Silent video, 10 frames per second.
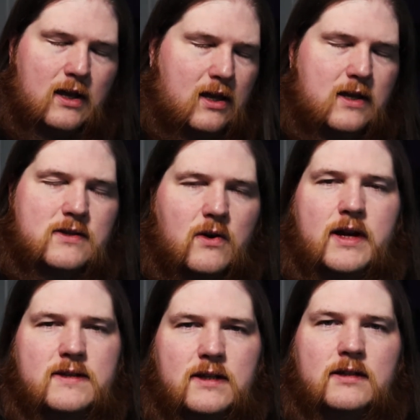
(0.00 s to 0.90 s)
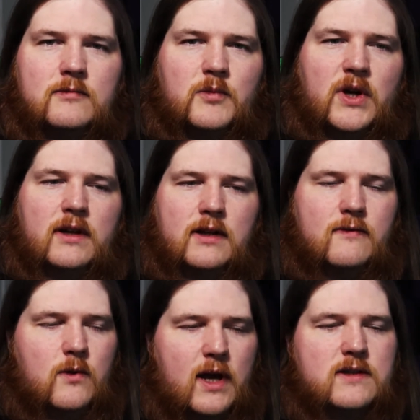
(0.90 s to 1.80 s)
It's crazy, but
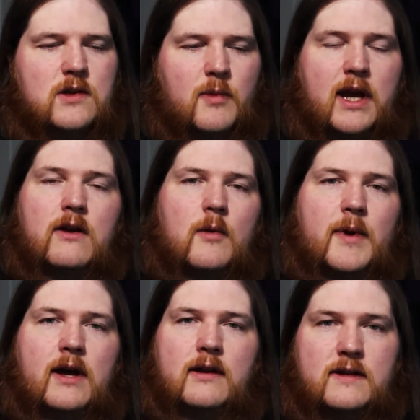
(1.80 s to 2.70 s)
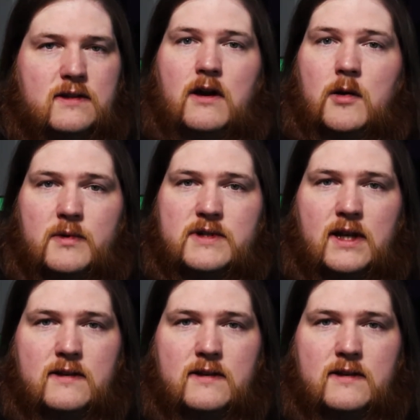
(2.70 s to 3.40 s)
if you ask your banker about it, it's 100%.